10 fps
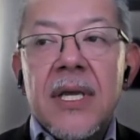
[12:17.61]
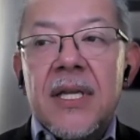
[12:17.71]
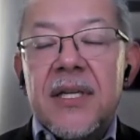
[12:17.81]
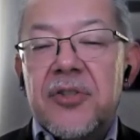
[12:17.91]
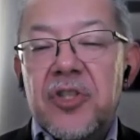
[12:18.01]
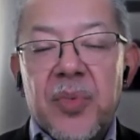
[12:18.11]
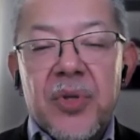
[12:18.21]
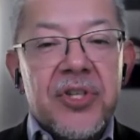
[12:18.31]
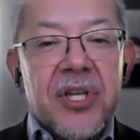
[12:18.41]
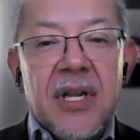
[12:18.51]

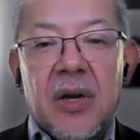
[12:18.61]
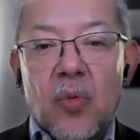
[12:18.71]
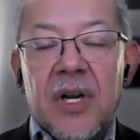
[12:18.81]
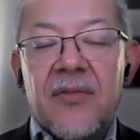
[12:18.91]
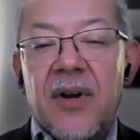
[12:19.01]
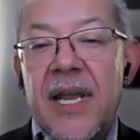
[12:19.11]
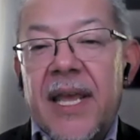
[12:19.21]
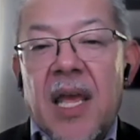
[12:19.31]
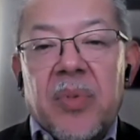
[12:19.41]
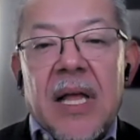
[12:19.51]
distribution on whatever eight K
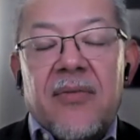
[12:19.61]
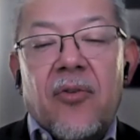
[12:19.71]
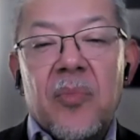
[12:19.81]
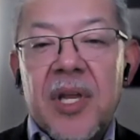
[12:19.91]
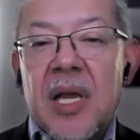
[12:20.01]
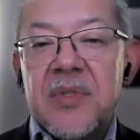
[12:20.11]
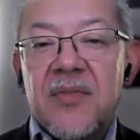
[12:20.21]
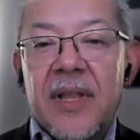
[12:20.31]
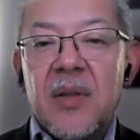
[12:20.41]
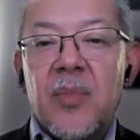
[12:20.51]
platform becomes
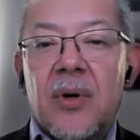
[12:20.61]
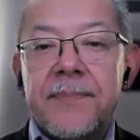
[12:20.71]
available.